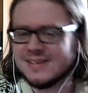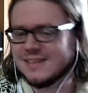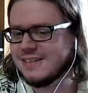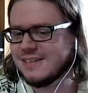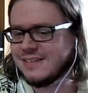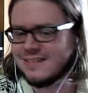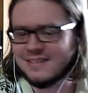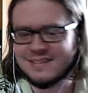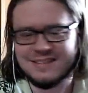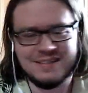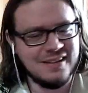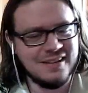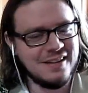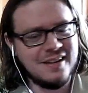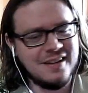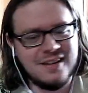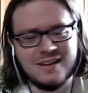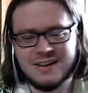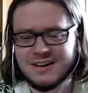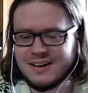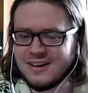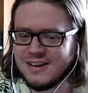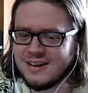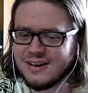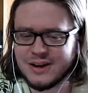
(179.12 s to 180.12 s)

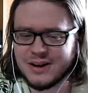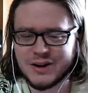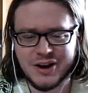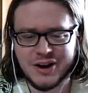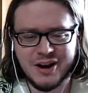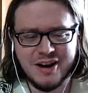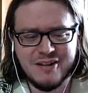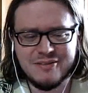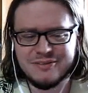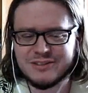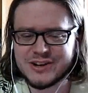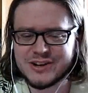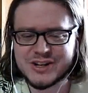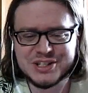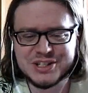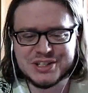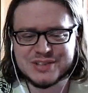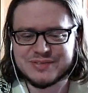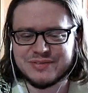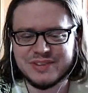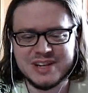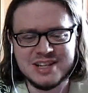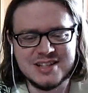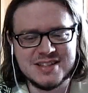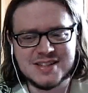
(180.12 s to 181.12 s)
Oh, her voice
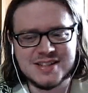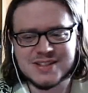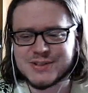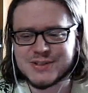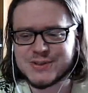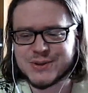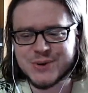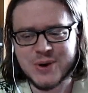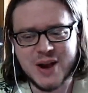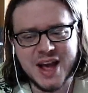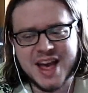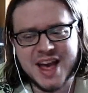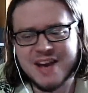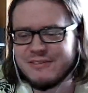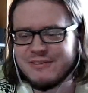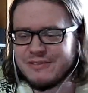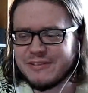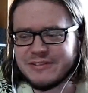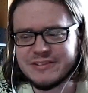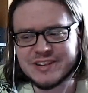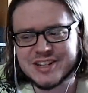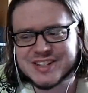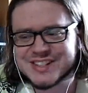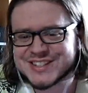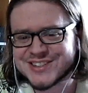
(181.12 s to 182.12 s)
fits to
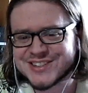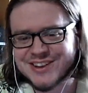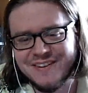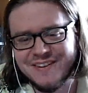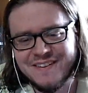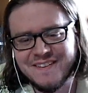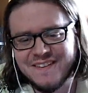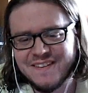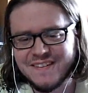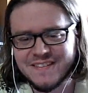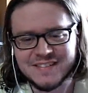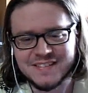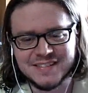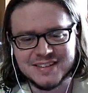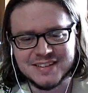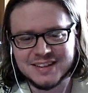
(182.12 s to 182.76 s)
every song.